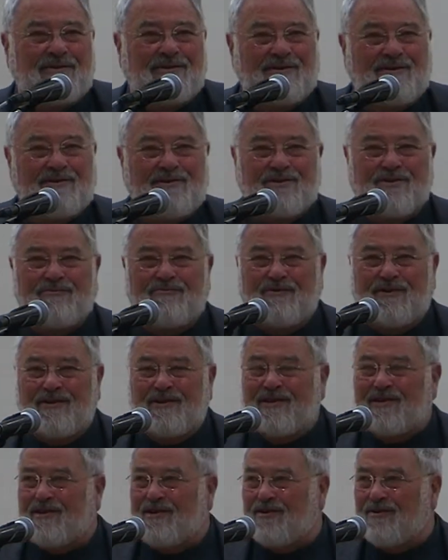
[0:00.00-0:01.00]
you should
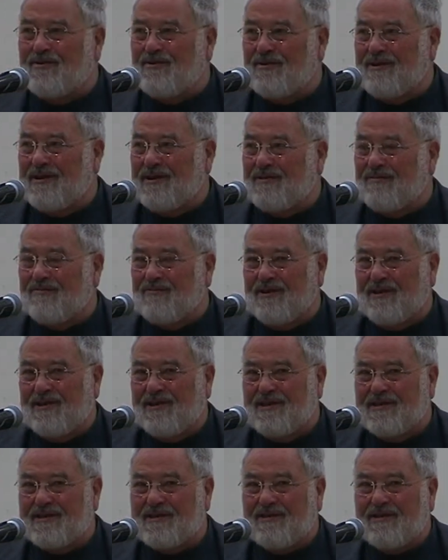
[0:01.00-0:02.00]
really go and read
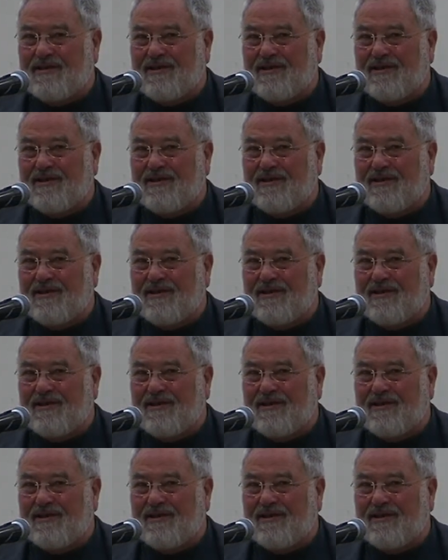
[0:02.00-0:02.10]
his